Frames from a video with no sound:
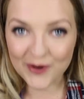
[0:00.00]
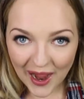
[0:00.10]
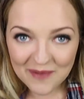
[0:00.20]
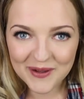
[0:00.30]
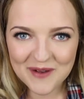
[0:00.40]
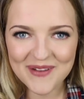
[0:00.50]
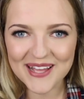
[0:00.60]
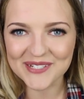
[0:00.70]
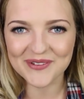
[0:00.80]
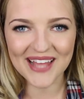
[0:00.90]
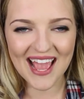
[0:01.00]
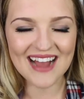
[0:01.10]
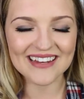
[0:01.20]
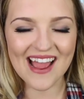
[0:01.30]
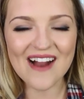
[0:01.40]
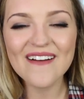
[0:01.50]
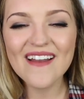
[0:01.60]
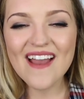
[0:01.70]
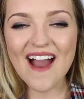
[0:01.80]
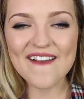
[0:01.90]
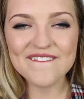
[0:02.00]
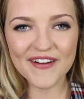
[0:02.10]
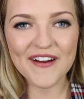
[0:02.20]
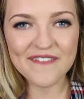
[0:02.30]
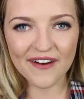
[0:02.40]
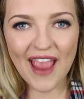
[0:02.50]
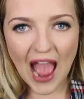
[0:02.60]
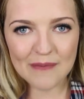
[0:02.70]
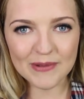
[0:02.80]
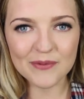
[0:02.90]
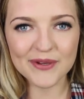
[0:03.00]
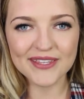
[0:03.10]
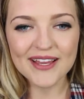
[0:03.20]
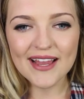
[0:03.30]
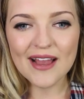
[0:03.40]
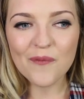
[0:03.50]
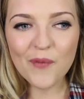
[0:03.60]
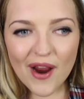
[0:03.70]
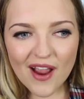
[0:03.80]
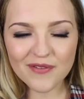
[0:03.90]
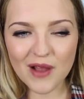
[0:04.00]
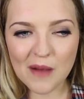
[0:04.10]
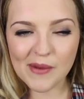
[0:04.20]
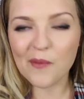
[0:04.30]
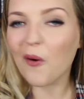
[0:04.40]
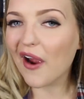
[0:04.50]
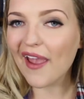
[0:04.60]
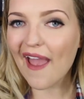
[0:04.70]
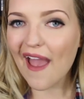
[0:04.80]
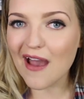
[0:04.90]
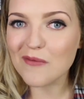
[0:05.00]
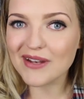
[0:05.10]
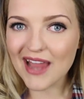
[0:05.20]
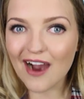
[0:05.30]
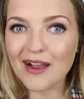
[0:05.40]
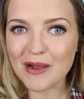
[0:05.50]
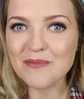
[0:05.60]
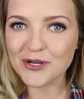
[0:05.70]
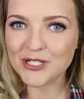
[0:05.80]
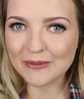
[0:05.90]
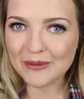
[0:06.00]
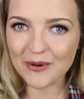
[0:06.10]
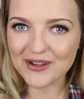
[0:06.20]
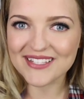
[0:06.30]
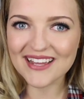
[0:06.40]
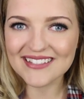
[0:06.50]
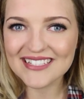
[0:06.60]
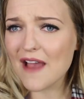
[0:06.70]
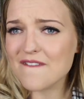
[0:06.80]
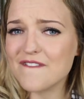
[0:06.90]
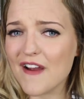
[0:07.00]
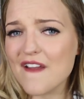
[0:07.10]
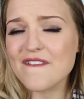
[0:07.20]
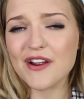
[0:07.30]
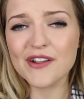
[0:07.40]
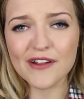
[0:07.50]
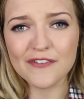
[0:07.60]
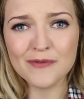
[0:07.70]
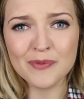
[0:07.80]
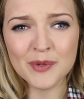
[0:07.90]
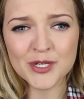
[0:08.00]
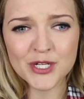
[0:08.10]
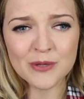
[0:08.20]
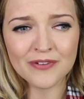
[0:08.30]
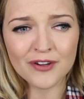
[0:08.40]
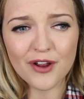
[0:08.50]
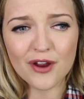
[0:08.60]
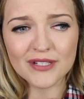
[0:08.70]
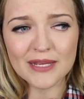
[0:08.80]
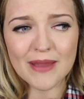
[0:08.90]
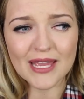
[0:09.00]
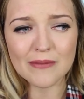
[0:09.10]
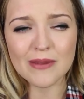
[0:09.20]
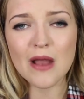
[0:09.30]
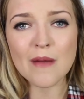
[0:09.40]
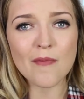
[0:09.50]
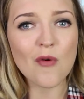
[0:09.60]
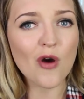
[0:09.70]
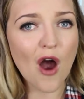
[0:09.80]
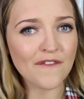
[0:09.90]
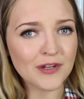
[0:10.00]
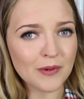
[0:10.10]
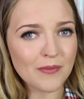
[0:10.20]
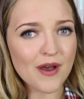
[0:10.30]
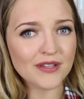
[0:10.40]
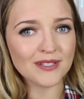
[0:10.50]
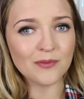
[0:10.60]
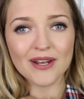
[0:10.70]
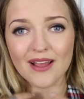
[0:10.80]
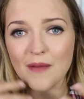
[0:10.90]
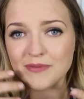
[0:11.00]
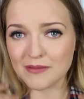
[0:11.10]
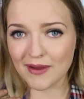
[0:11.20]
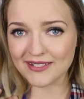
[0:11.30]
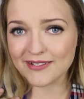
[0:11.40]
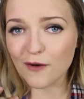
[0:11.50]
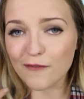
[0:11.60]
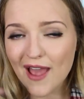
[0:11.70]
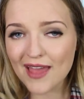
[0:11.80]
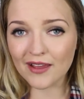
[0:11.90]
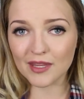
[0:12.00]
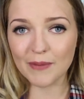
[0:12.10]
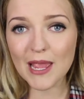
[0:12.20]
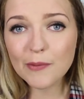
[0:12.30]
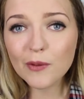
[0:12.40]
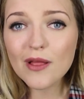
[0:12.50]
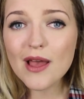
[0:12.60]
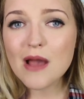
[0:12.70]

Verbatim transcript: crap compared to what they are now. I'm very very happy with where I've come and where I am now in my booktubing process. I'm very, very grateful for booktube for not only making me a more comfortable person when it comes to myself and other people,